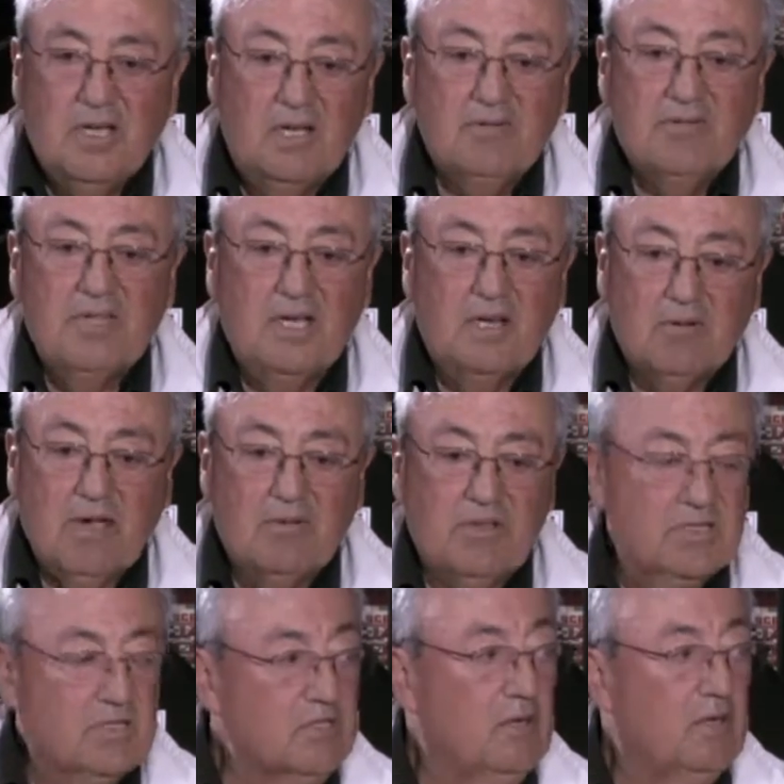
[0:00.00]
everything around
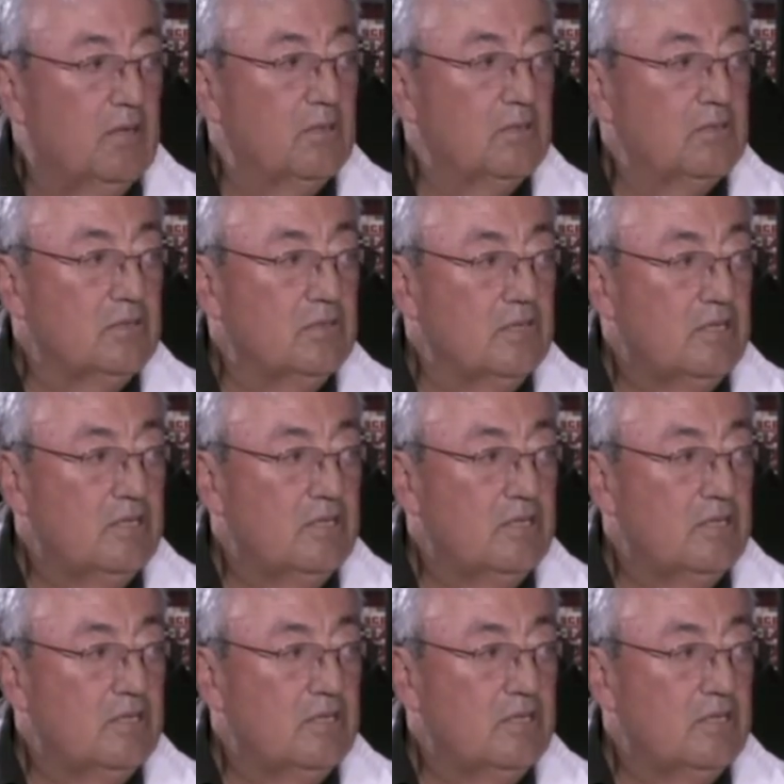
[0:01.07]
us is closed.